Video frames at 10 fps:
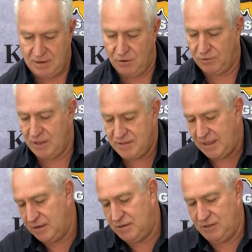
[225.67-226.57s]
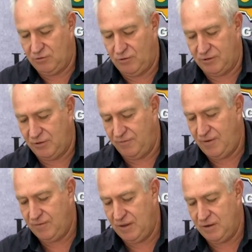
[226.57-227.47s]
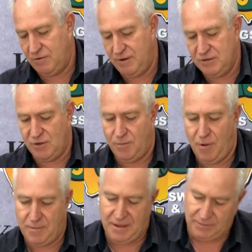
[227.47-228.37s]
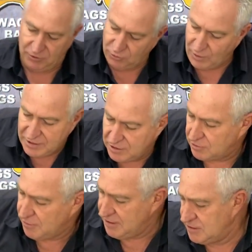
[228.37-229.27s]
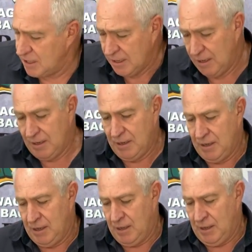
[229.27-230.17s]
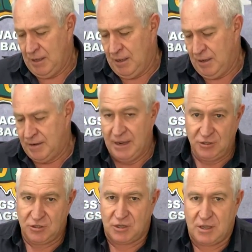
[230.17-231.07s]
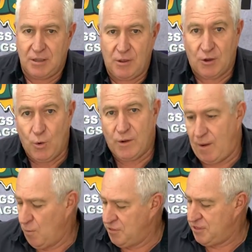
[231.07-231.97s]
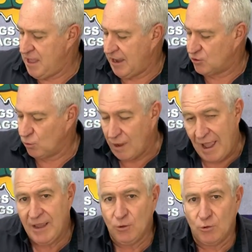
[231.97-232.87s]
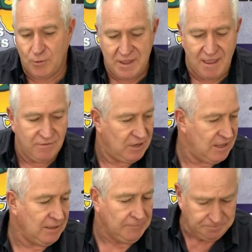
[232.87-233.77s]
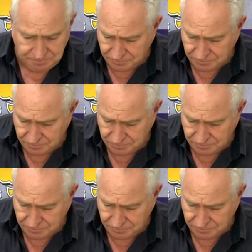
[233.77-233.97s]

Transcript: And looking at that, it does look like it's on 15 degrees, so I'll pop that up to 20 degrees. Now just a quick one, with the actual angle that we have in here,